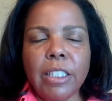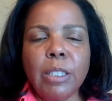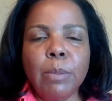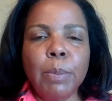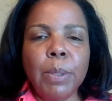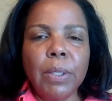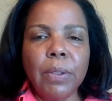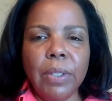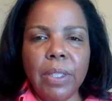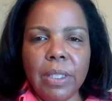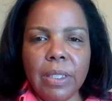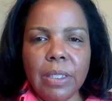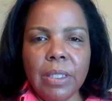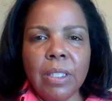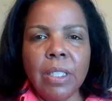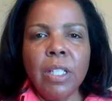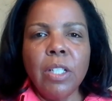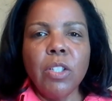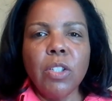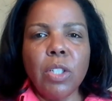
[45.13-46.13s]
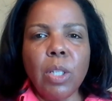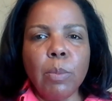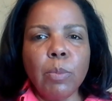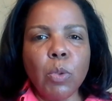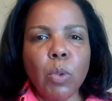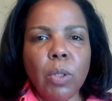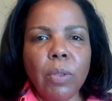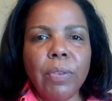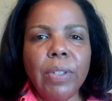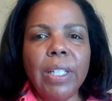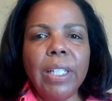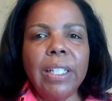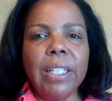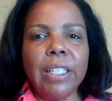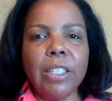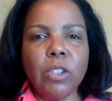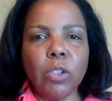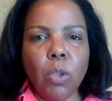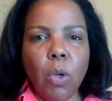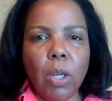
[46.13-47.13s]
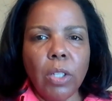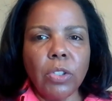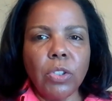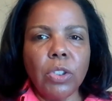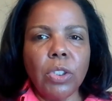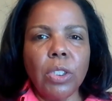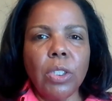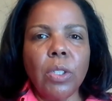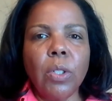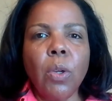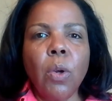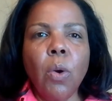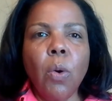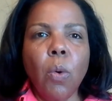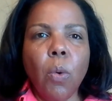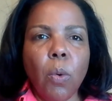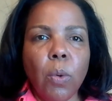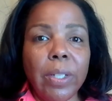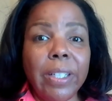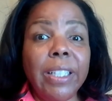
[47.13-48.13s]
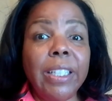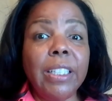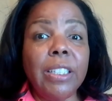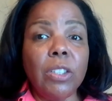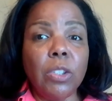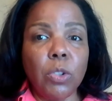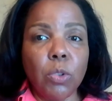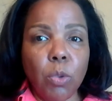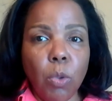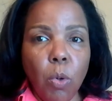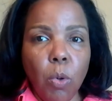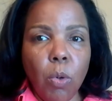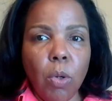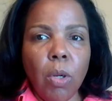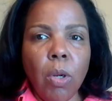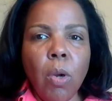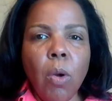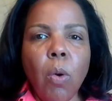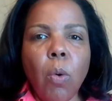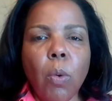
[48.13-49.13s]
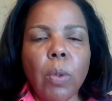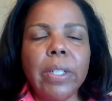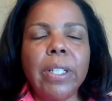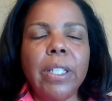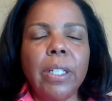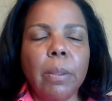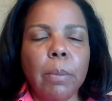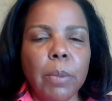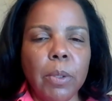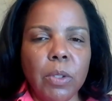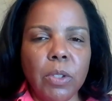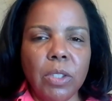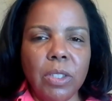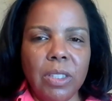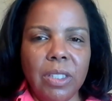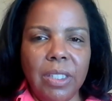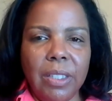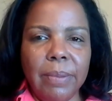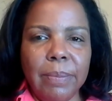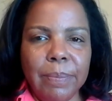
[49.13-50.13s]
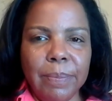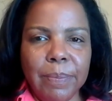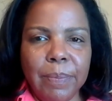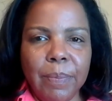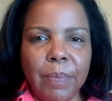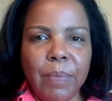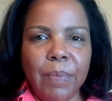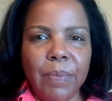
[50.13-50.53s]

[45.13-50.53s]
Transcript: experience some sort of heat exhaustion or heat stroke or heat emergency.